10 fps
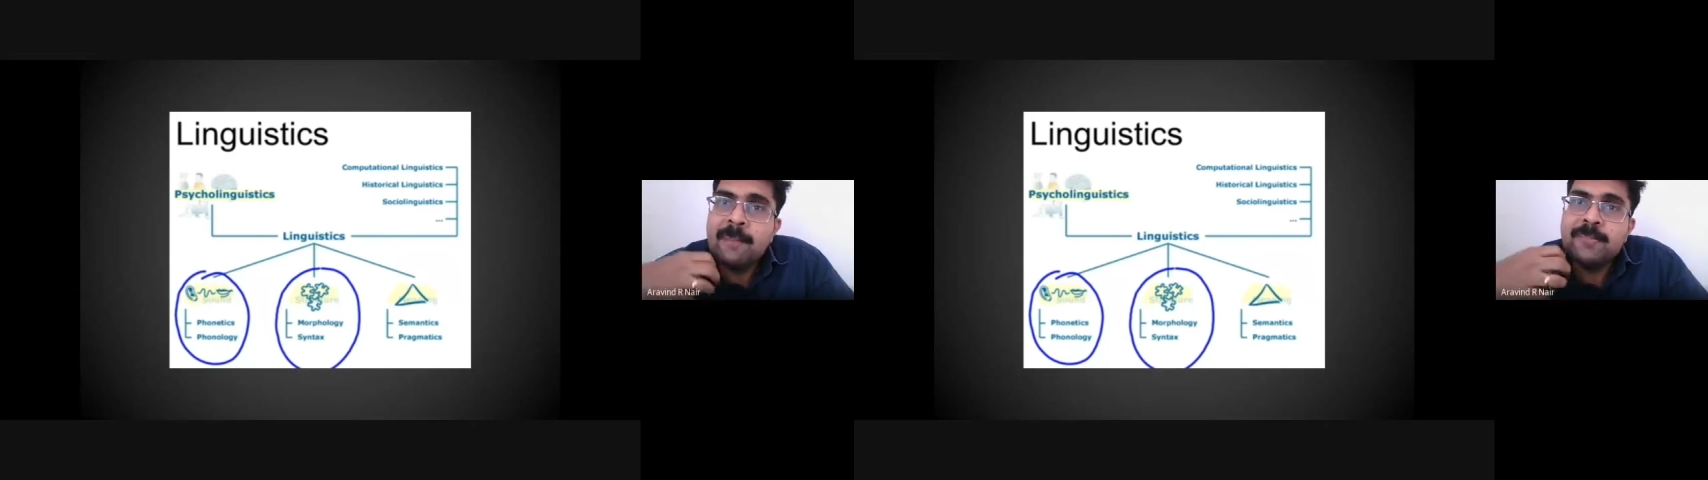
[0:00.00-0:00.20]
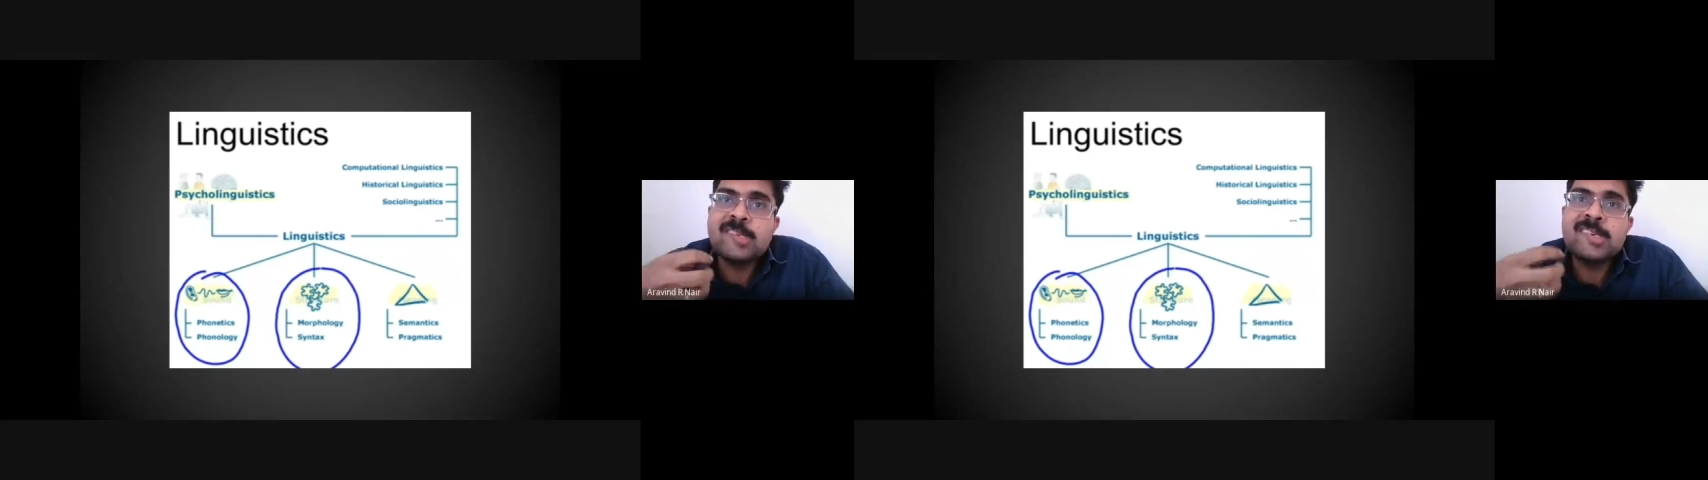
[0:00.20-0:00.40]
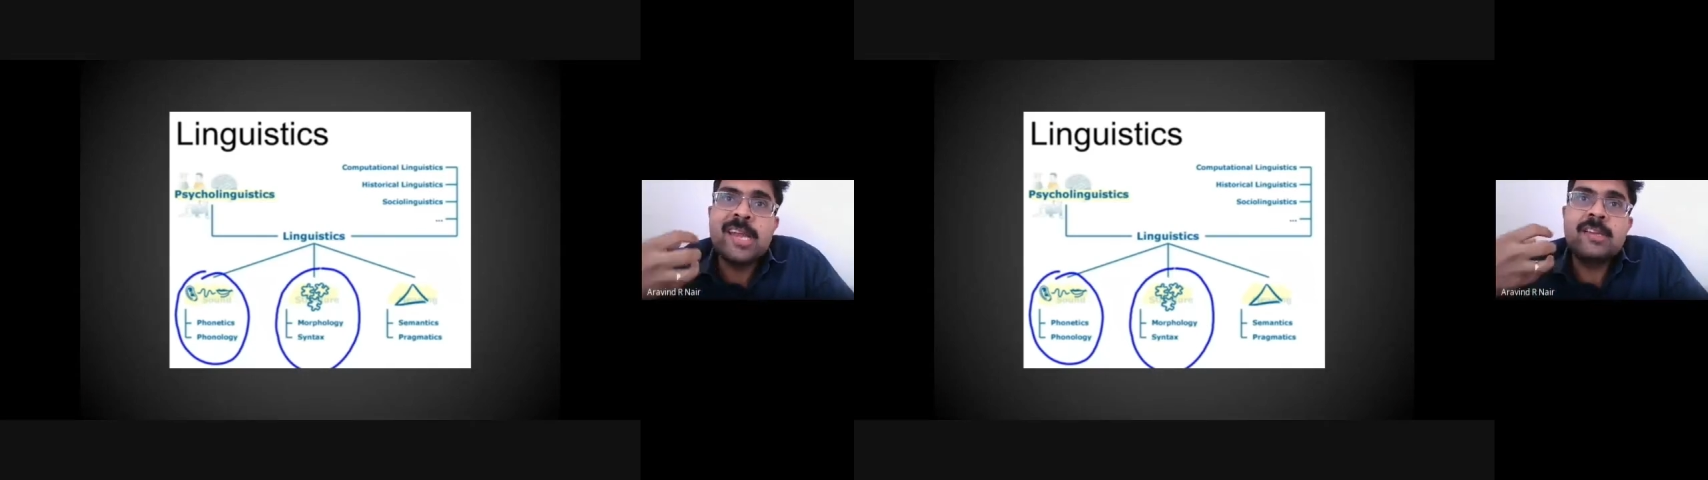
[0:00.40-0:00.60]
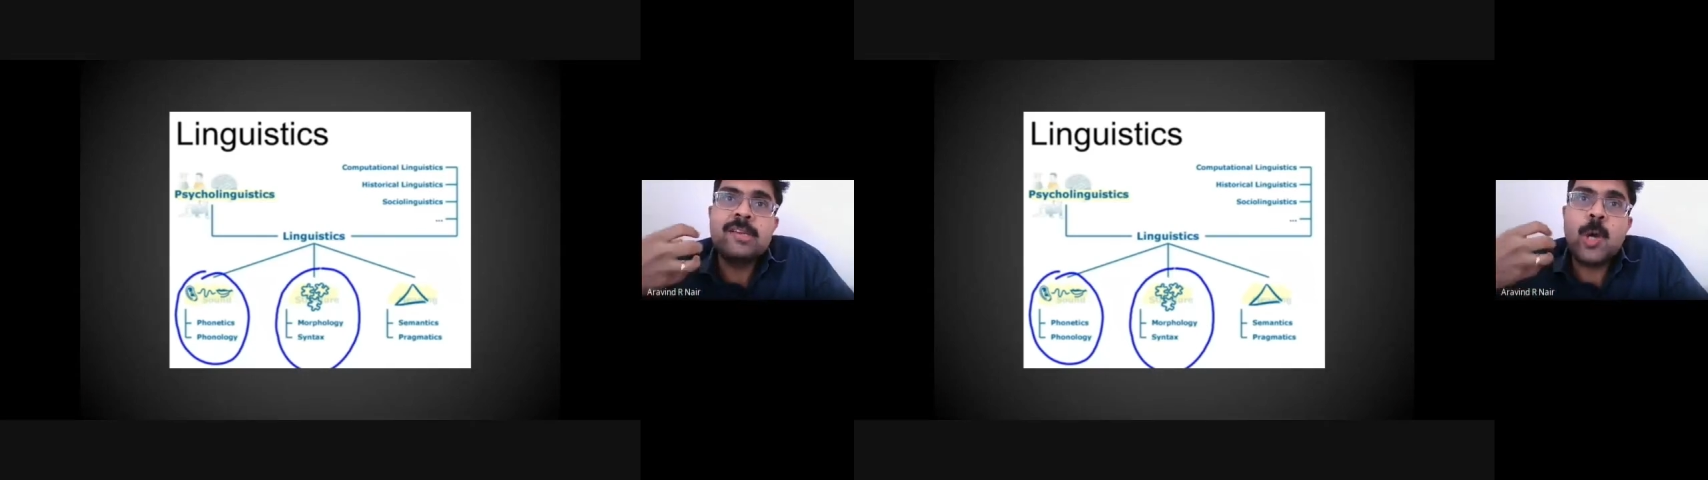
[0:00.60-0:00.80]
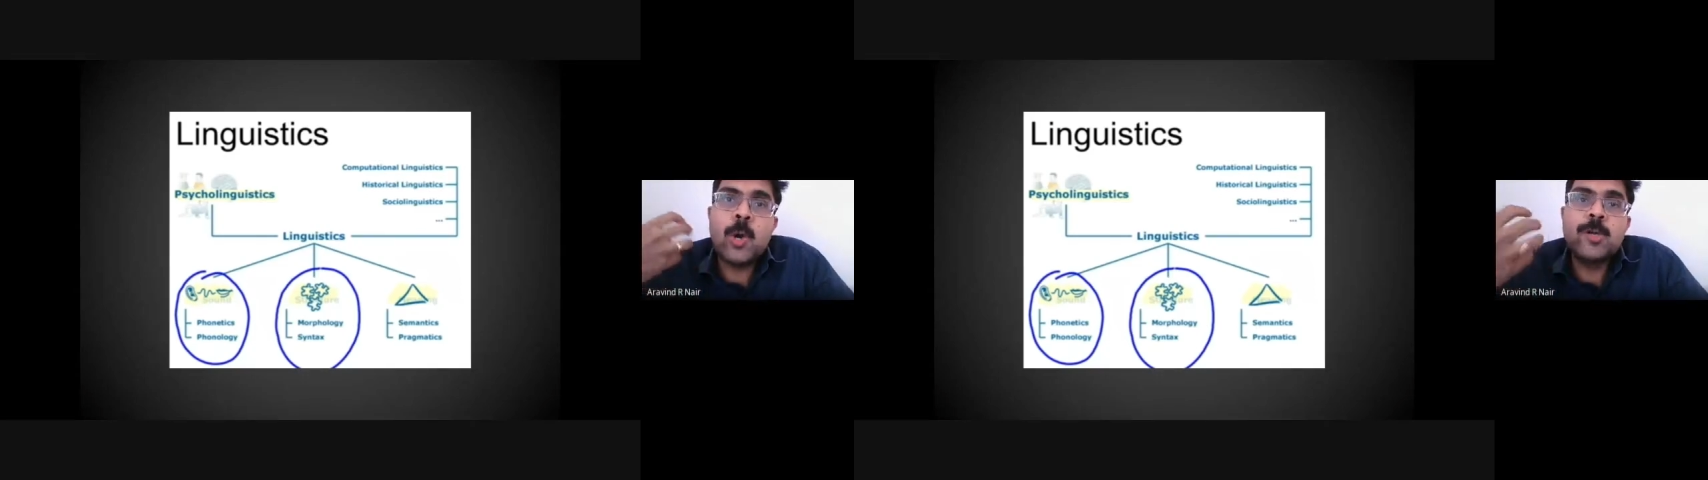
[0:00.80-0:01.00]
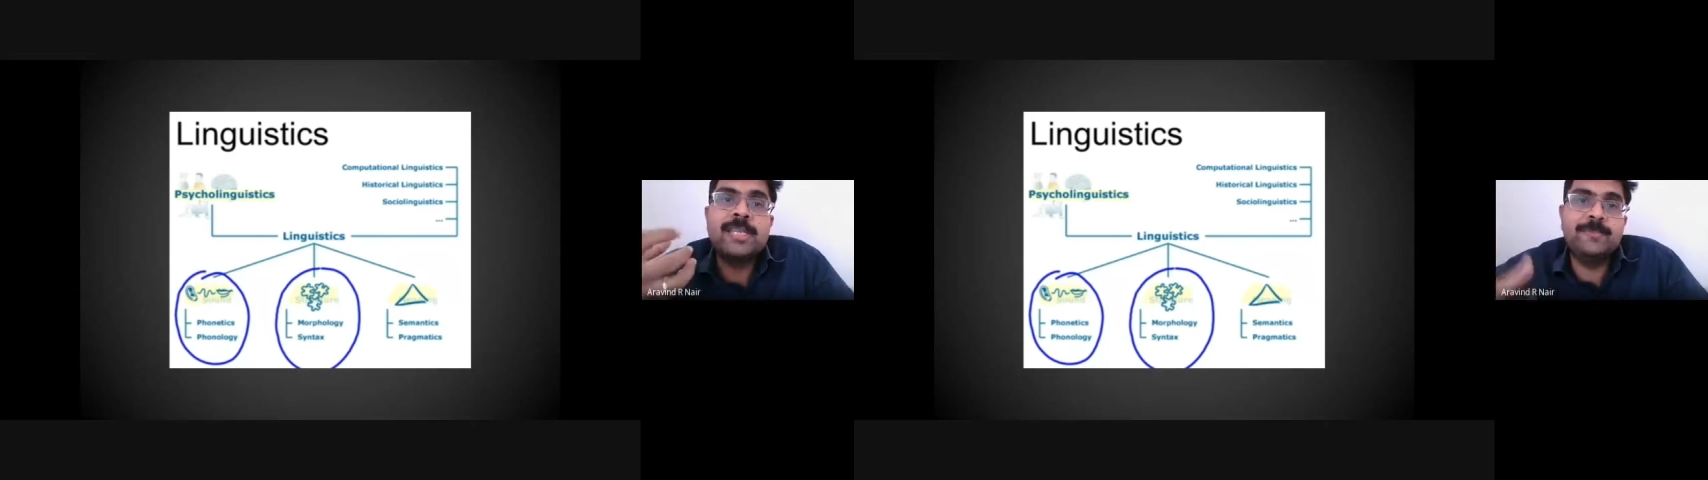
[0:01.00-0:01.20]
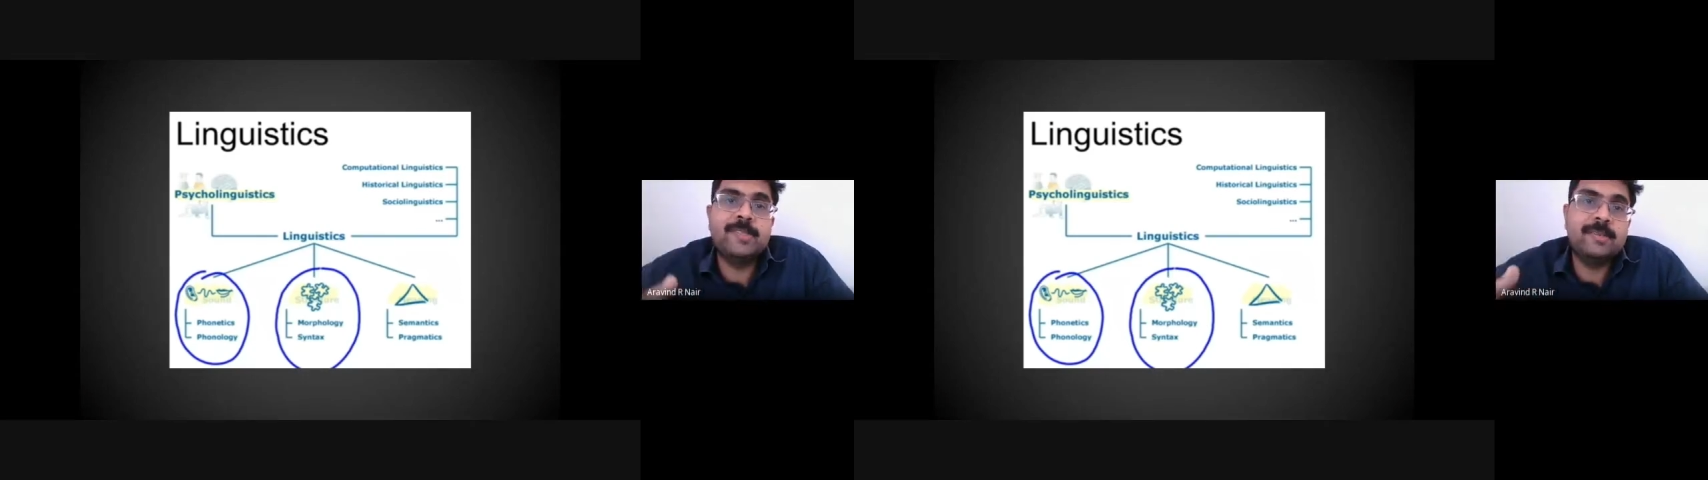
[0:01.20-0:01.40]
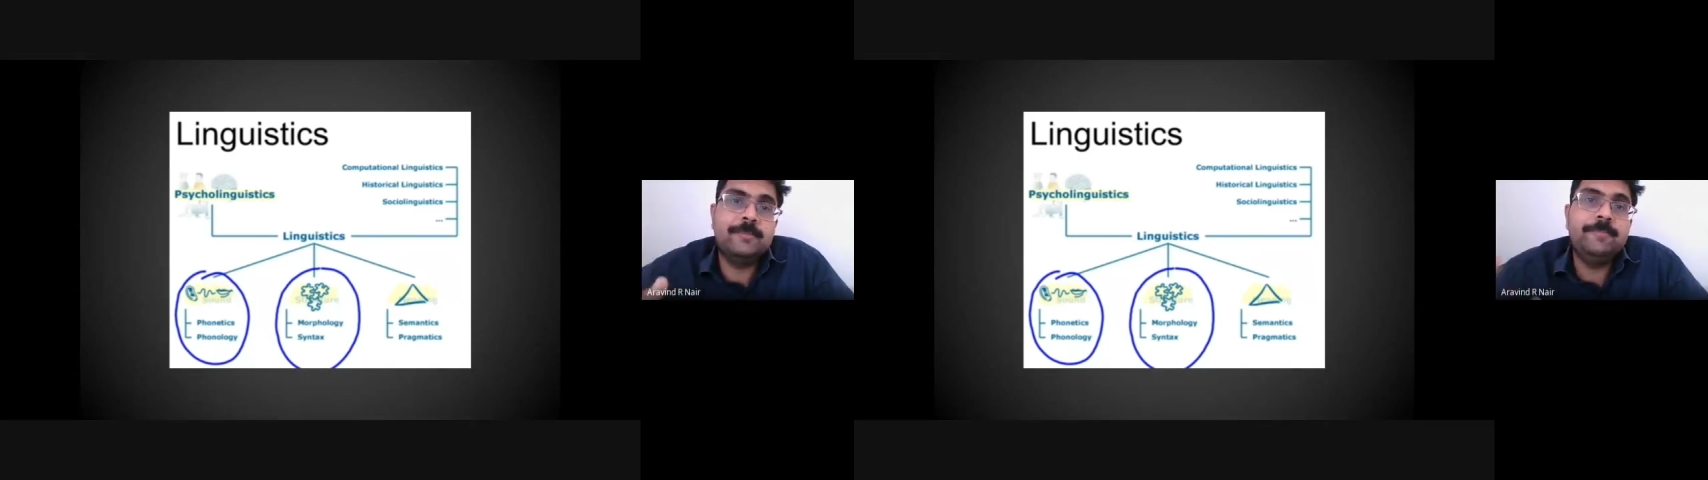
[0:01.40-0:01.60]
abstract
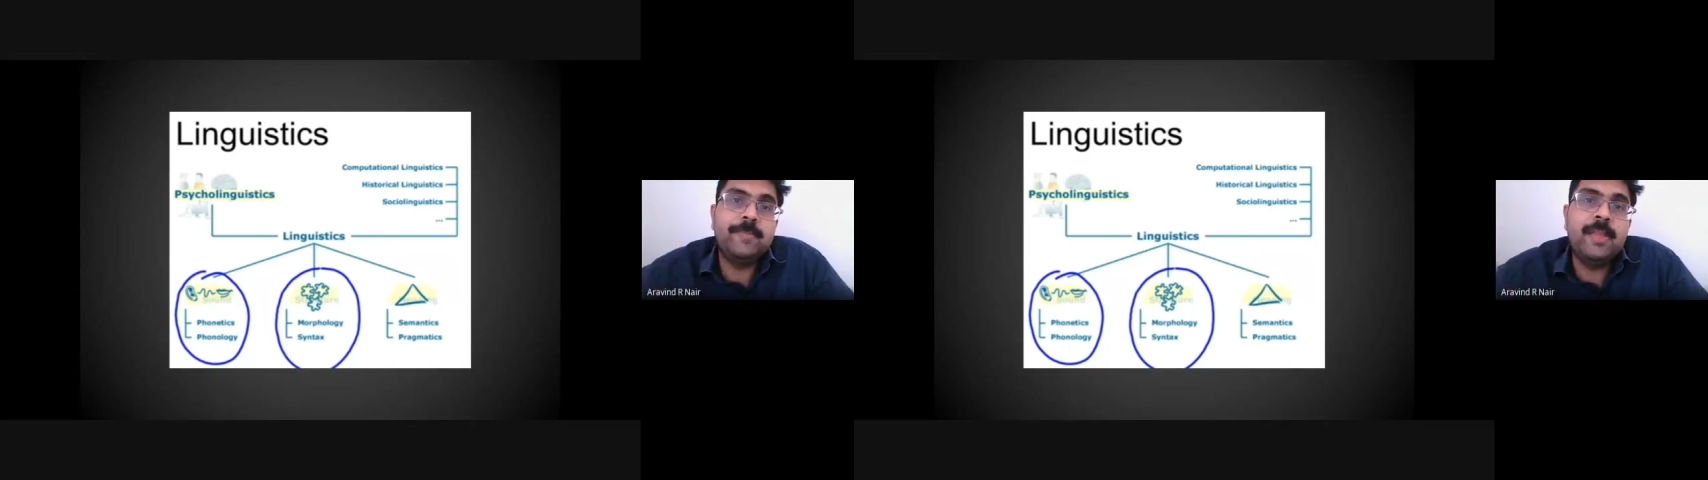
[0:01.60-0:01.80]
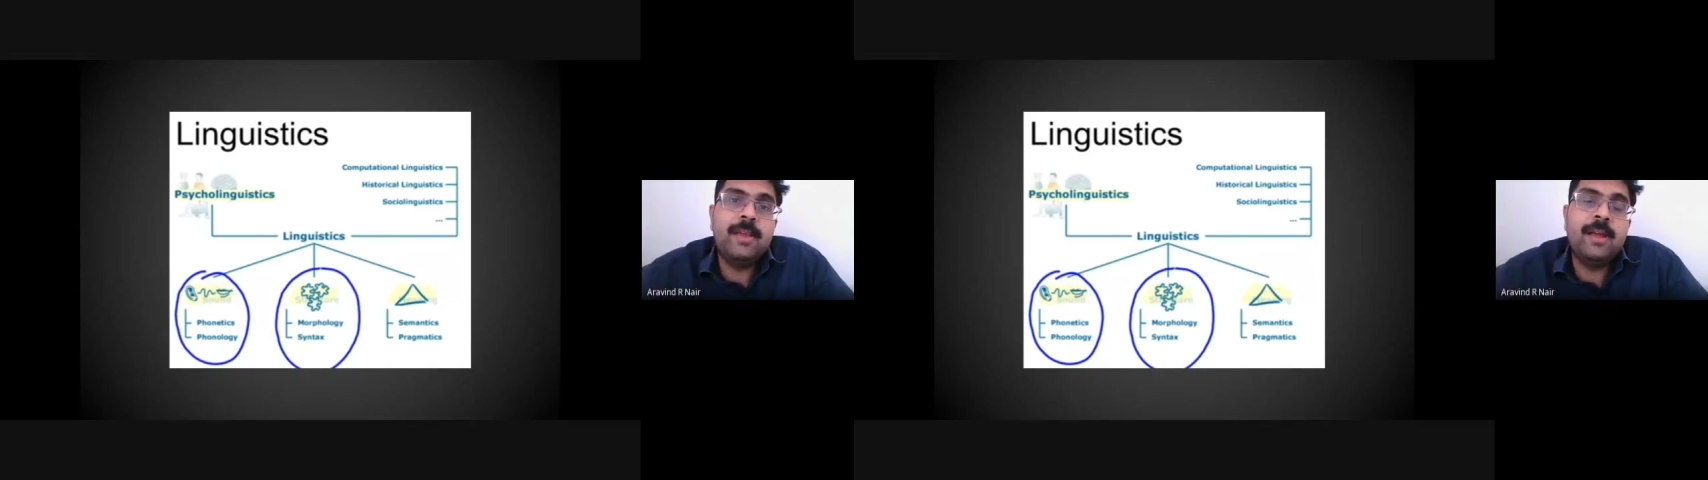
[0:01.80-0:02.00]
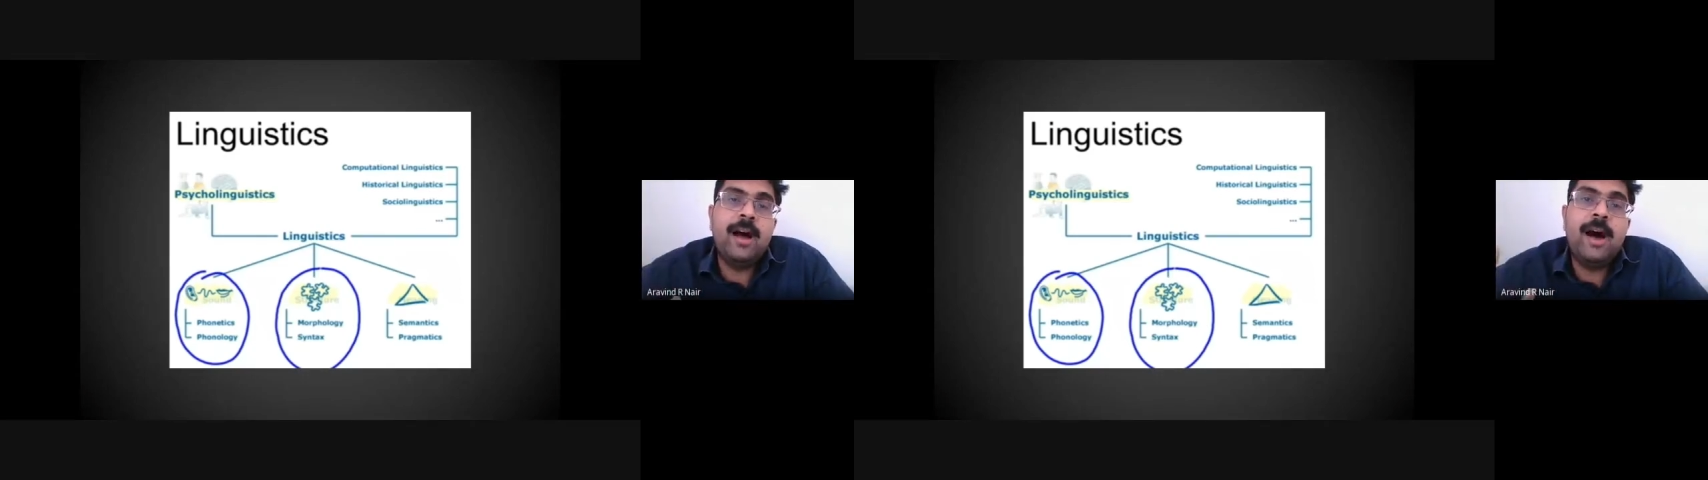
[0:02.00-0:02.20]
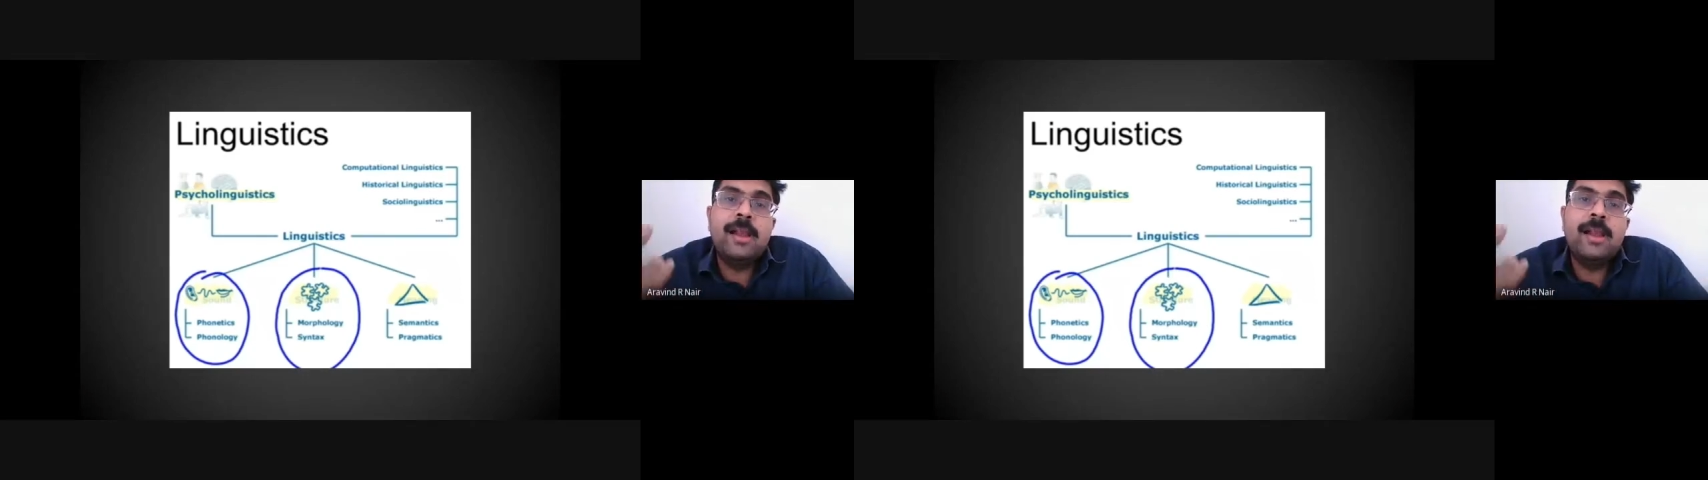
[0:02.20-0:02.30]
concepts are